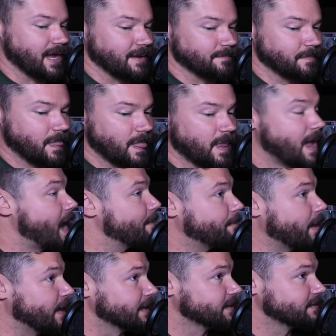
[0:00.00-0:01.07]
time.
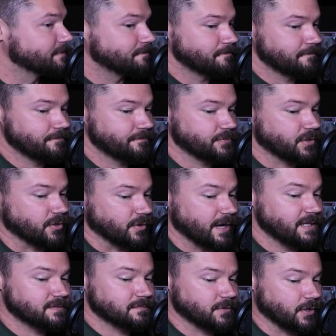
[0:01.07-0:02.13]
But
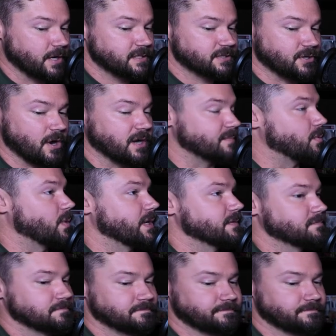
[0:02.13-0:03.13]
great starting point.